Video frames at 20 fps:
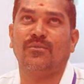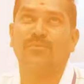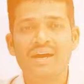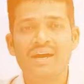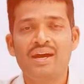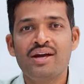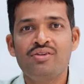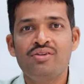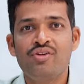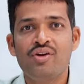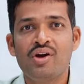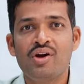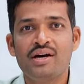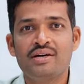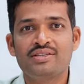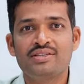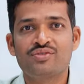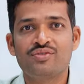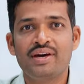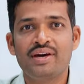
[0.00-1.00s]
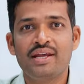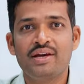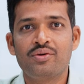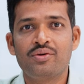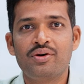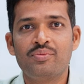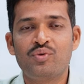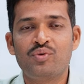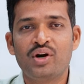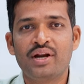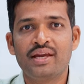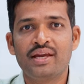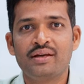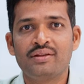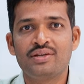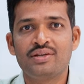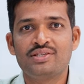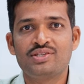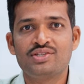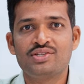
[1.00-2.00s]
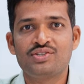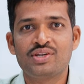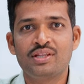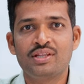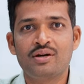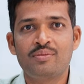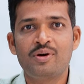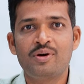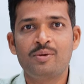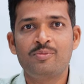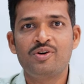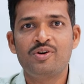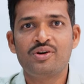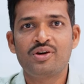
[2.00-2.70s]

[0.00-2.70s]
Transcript: Hi viewers, very good morning. This is Chandra Babu,